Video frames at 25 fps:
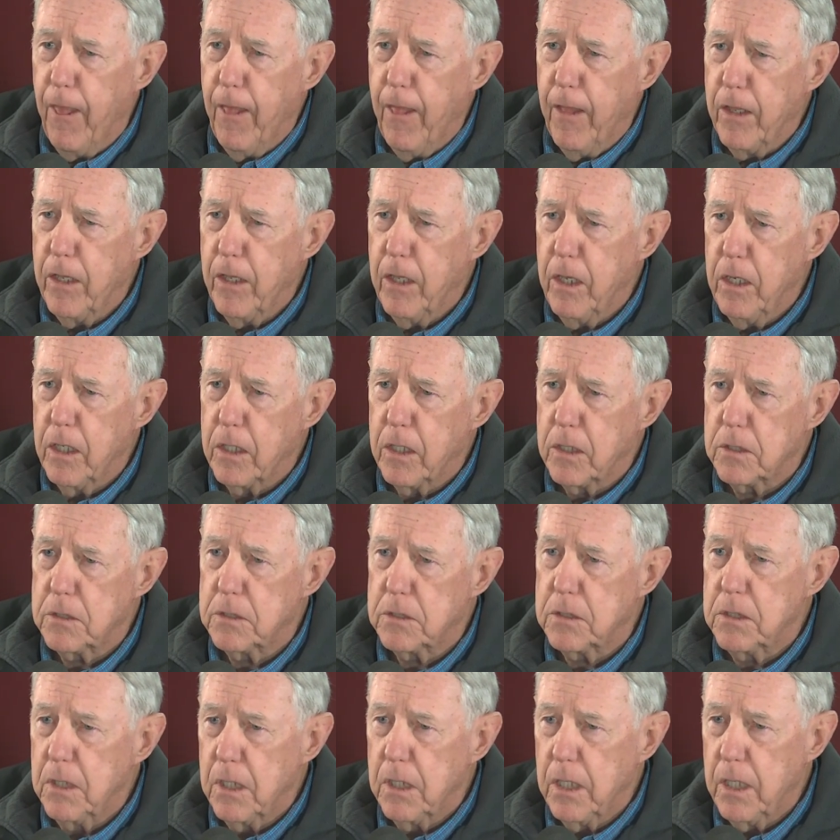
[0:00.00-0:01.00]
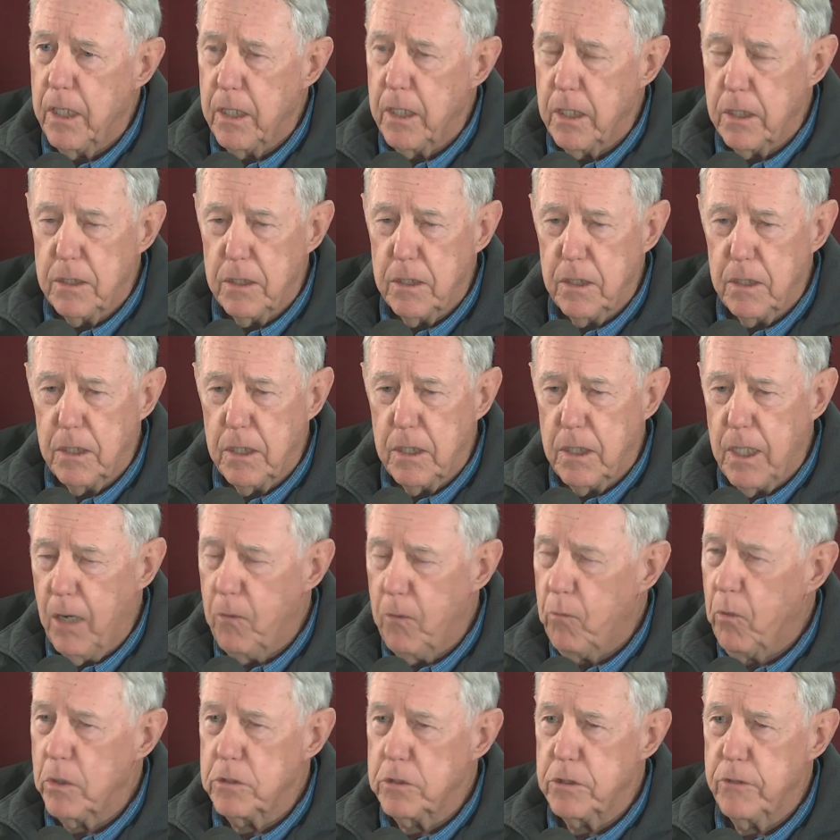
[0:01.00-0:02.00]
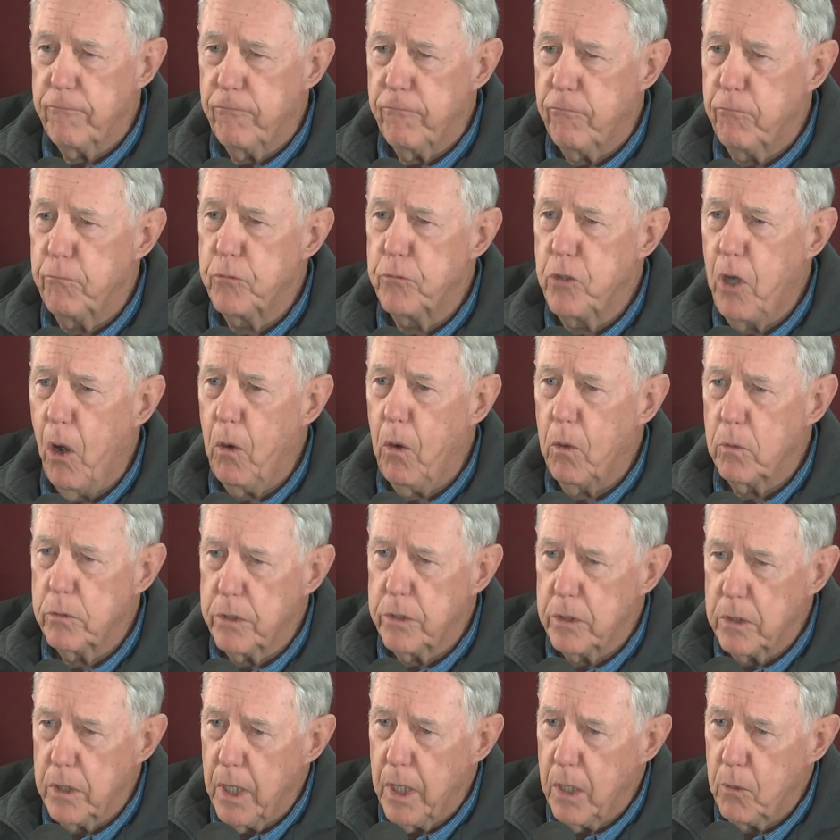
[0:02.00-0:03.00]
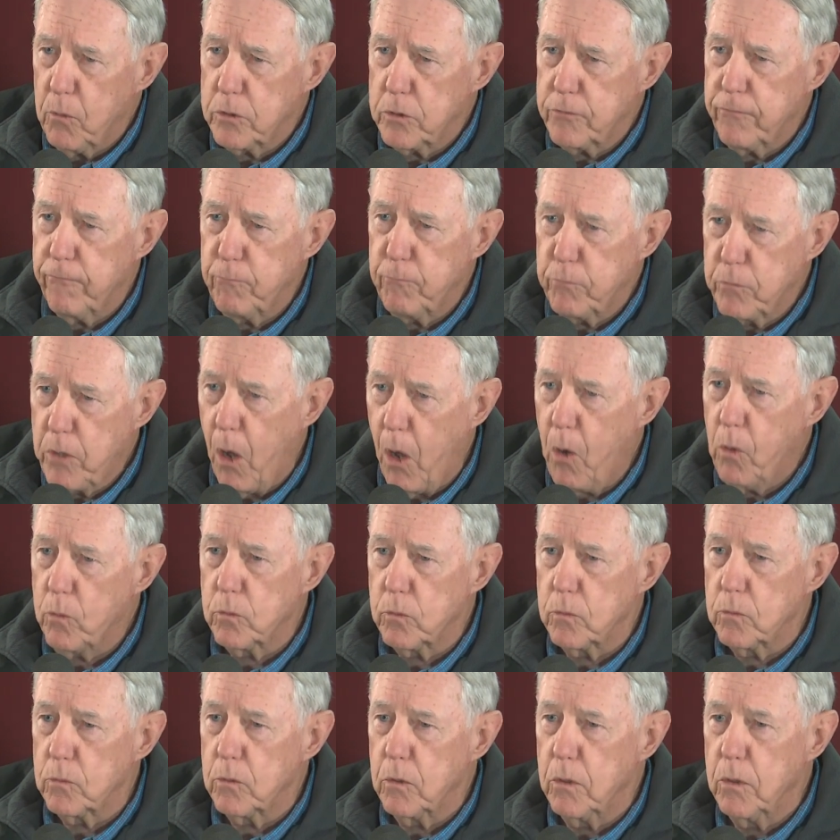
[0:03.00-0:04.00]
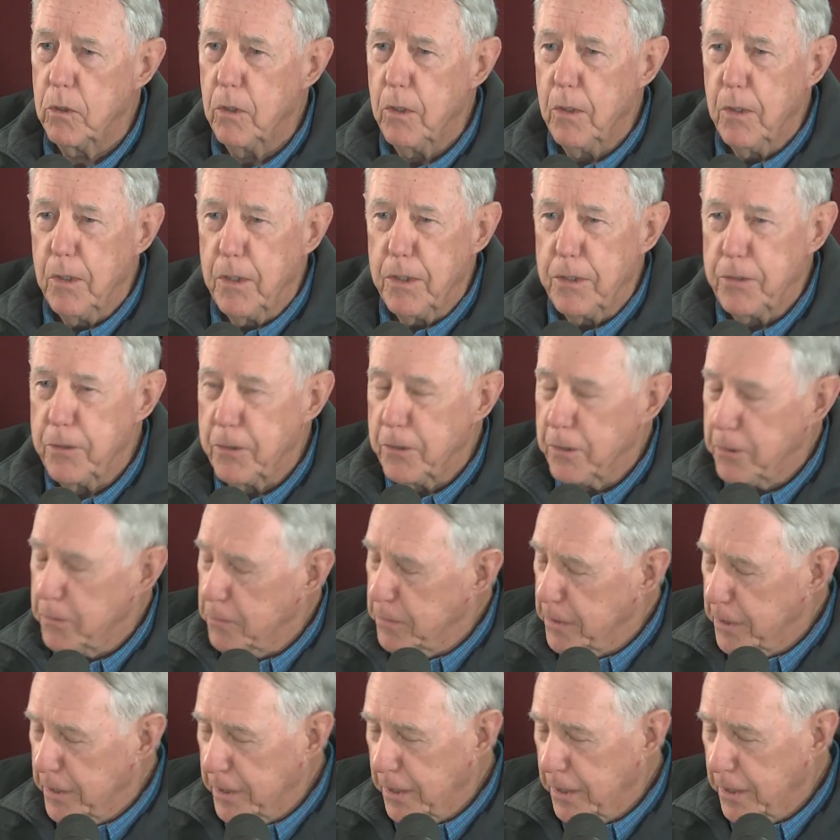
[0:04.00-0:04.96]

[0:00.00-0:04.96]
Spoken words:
Yes, and I wasn't from Dalton. I was from Dalton, and